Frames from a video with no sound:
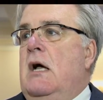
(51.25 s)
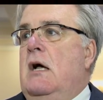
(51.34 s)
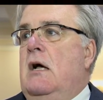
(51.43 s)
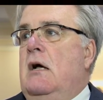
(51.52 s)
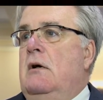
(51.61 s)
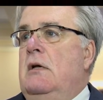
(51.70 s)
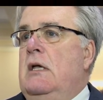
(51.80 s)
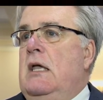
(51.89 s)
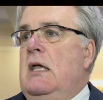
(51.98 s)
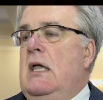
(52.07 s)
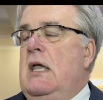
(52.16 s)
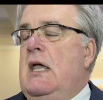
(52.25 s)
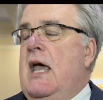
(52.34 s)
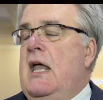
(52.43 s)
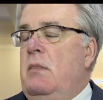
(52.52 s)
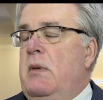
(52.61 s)
uh,
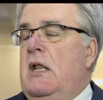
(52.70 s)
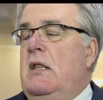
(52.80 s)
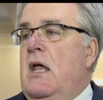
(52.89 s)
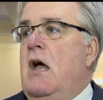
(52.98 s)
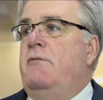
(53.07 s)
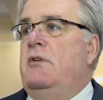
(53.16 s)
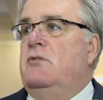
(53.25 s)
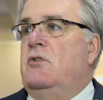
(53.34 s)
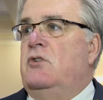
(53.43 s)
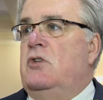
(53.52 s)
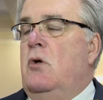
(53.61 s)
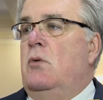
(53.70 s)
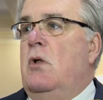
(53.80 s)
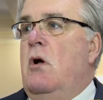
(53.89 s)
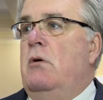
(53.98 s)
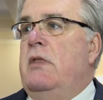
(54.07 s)
he hadn't been in the office for so
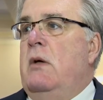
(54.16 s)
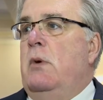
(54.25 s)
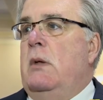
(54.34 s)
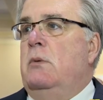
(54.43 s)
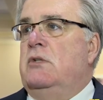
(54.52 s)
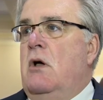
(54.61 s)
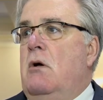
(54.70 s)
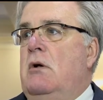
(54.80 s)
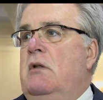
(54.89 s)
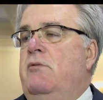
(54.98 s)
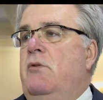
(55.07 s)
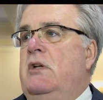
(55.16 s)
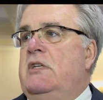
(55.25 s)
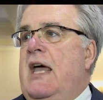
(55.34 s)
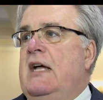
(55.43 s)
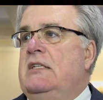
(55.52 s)
long that when he was called in for
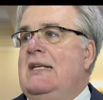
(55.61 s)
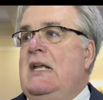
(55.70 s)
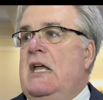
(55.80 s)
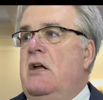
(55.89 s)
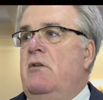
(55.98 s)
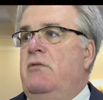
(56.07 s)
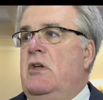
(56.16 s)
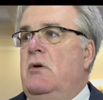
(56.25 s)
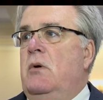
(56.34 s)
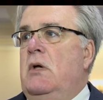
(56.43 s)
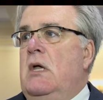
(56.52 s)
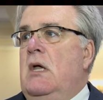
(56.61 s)
his exit interview,